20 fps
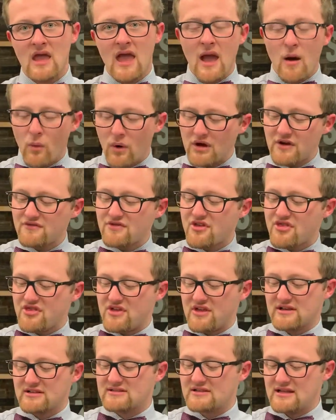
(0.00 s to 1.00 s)
And one of the
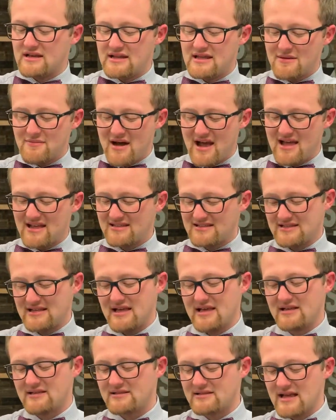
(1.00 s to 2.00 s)
things that Nehemiah
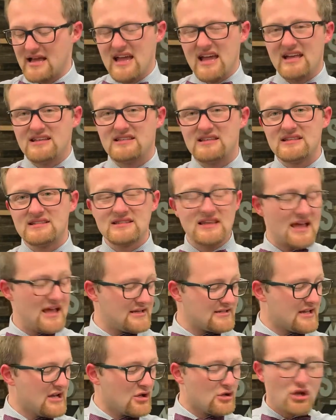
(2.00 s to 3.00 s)
says is he says,